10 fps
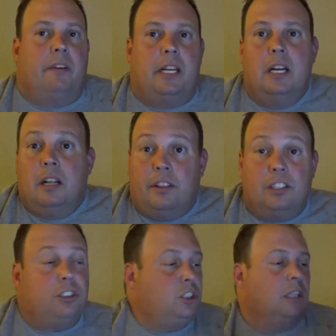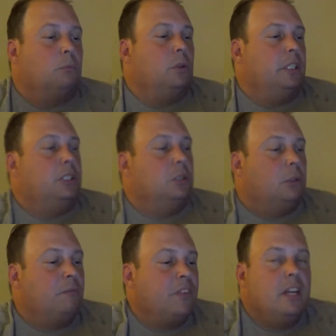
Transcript: of me. This is something really cool.